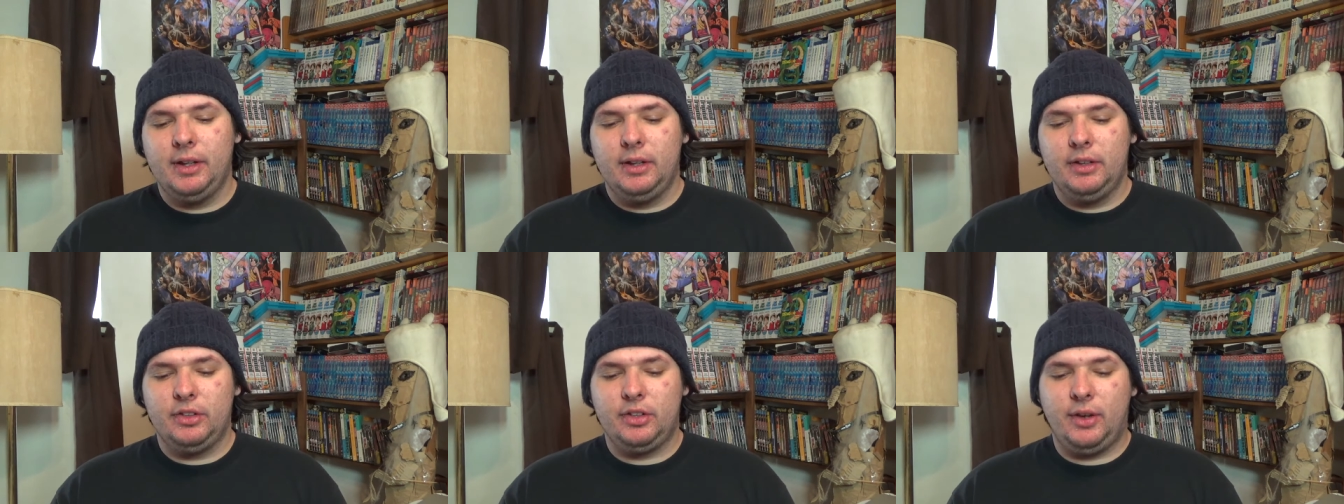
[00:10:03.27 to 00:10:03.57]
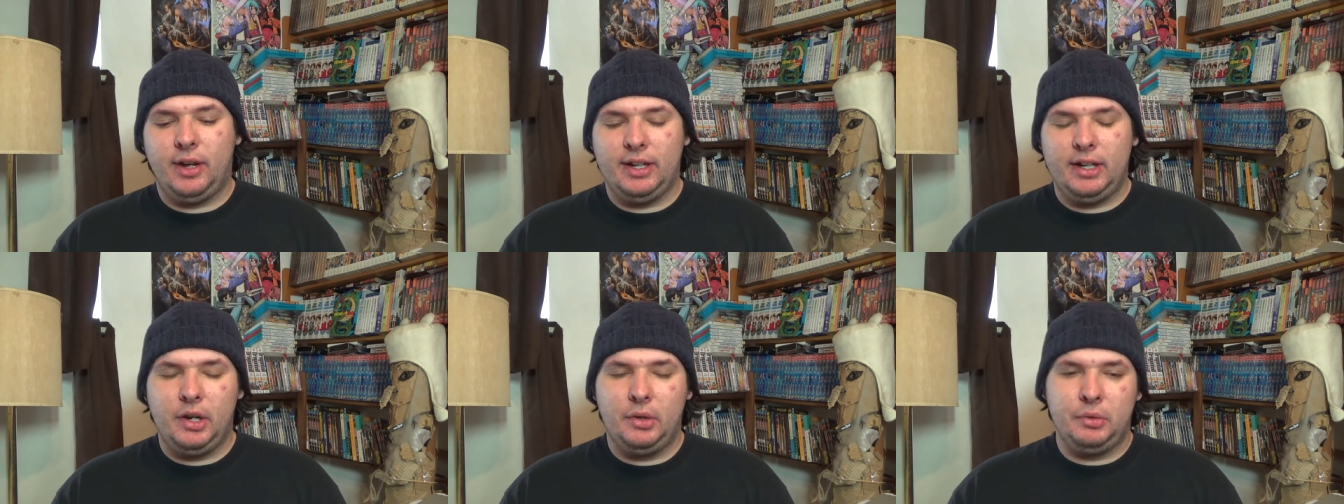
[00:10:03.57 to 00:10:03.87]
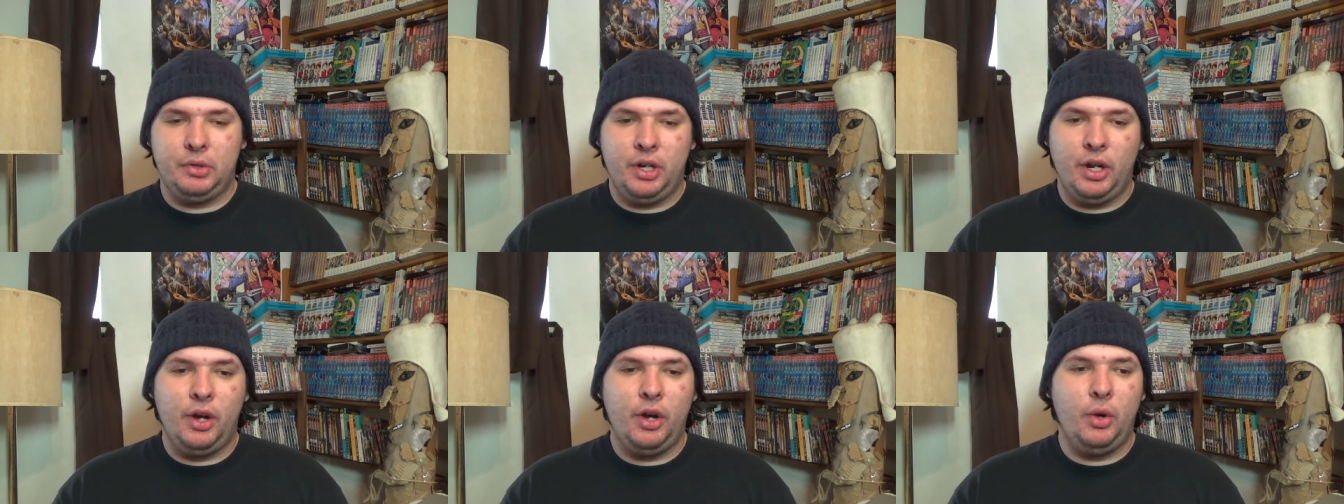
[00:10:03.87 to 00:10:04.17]
so I
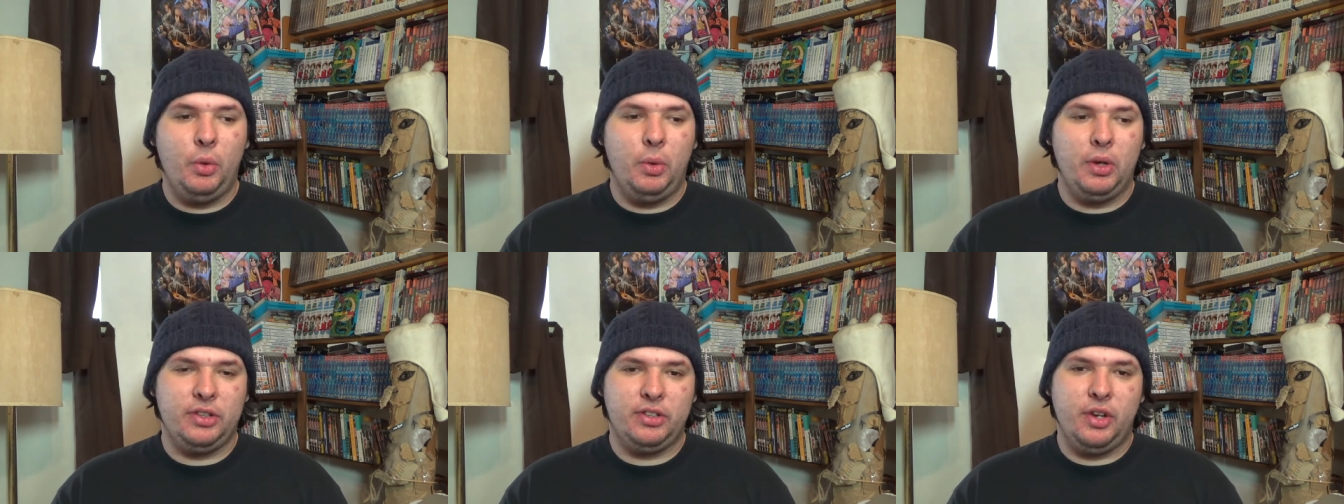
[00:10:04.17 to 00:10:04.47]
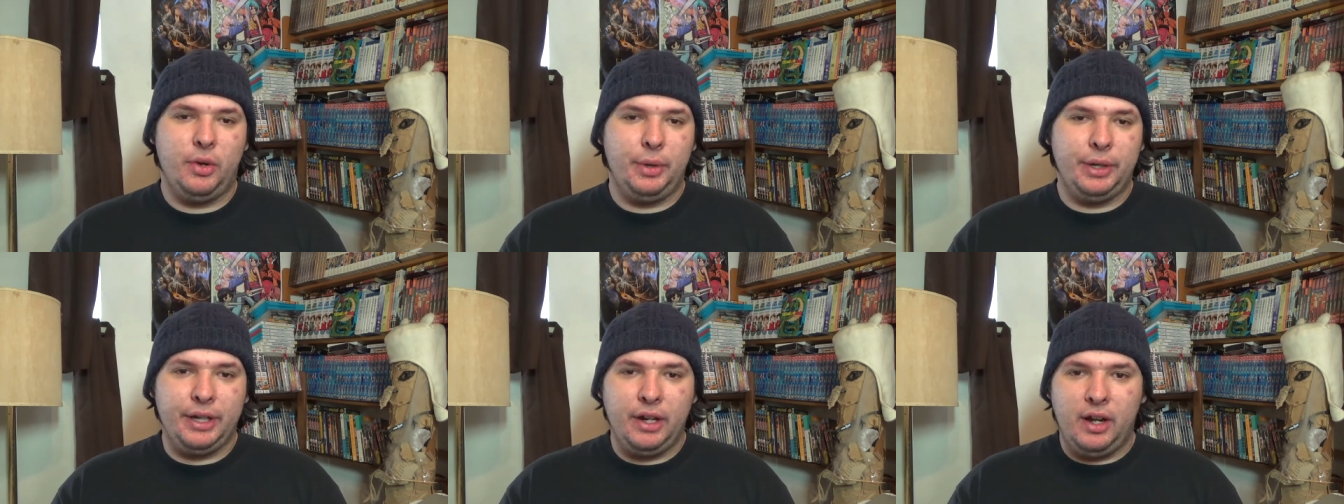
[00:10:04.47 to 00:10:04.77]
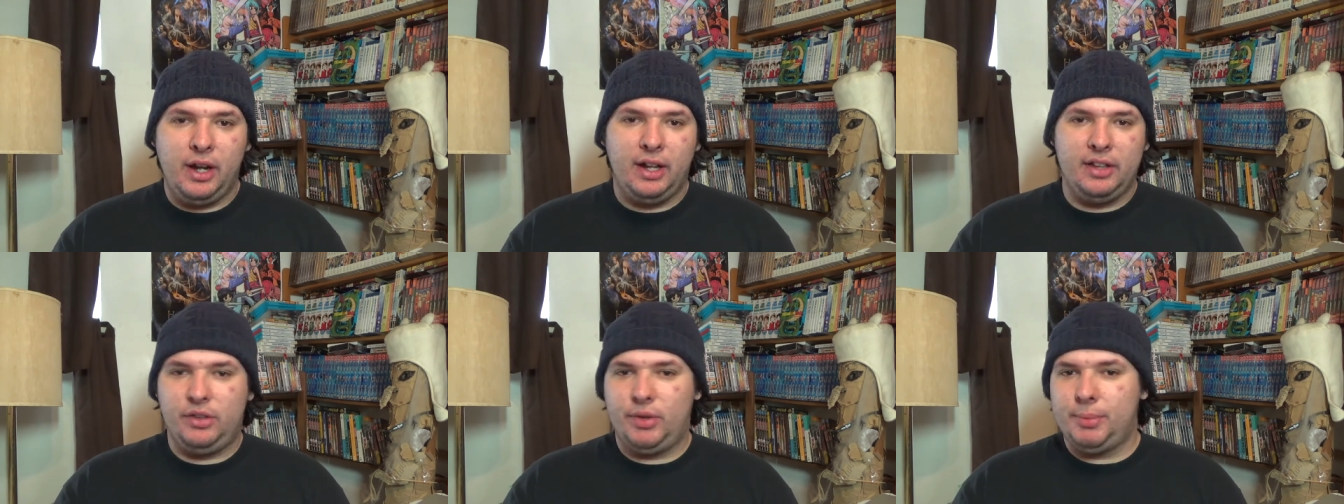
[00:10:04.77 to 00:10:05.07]
don't know what's going
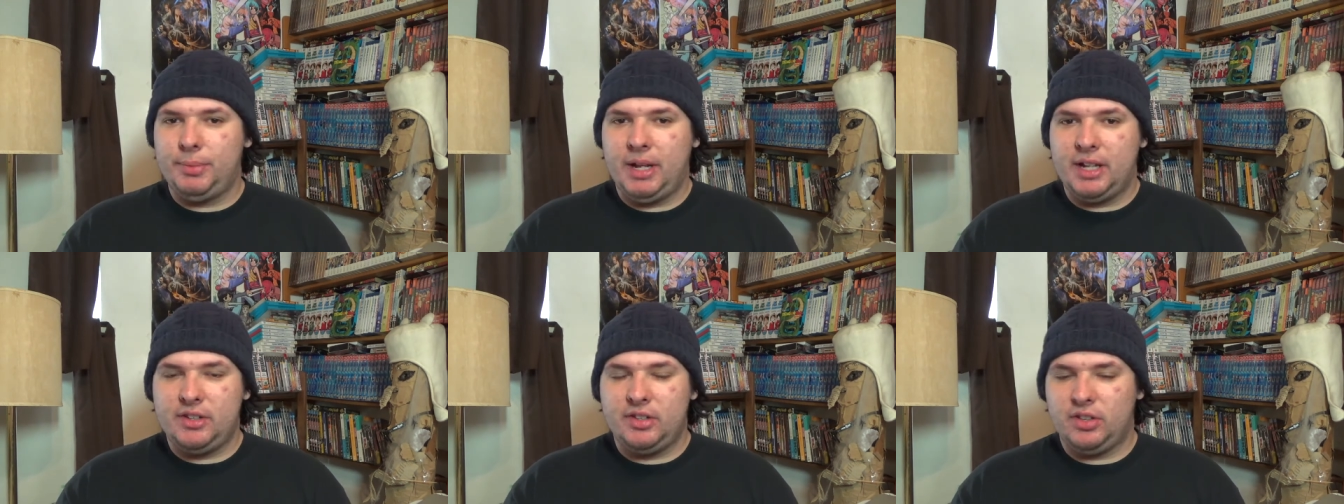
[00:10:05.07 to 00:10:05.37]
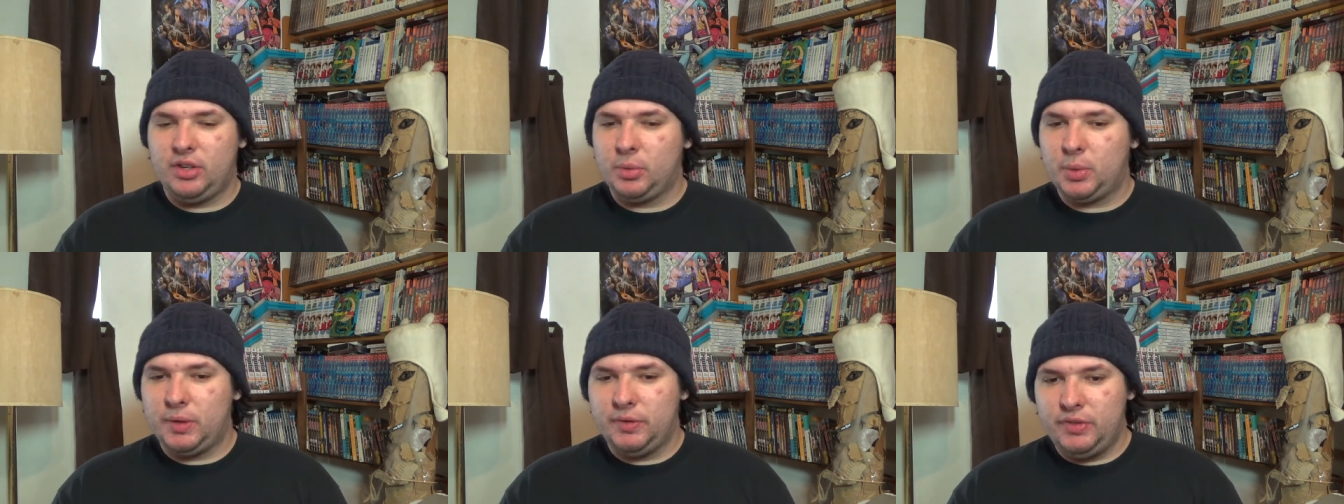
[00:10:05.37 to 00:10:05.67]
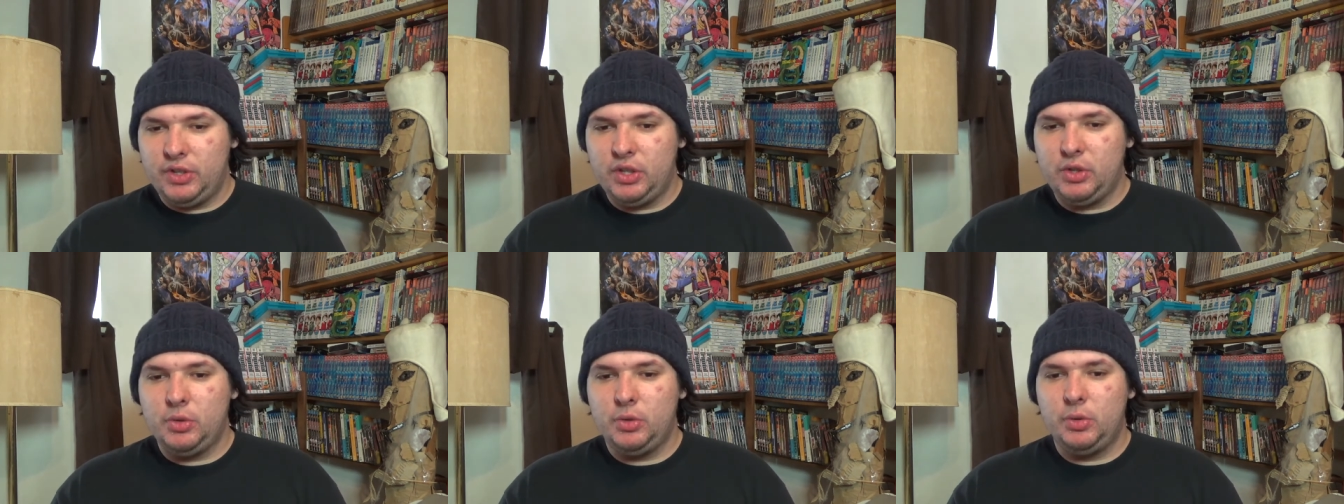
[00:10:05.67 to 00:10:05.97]
on, so I'm not just going to
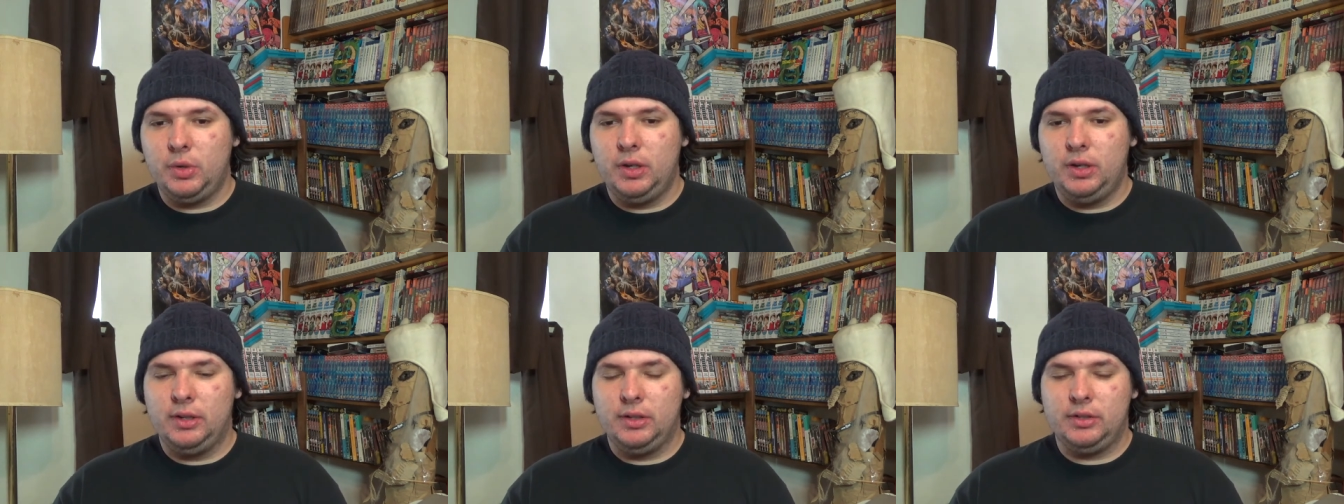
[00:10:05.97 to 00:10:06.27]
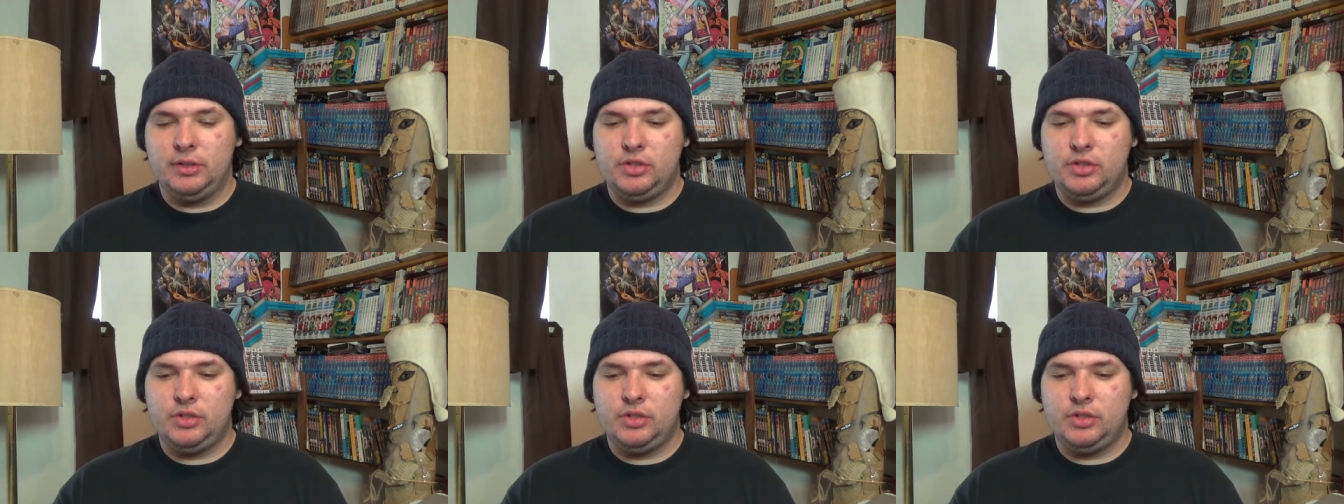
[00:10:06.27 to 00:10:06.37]
review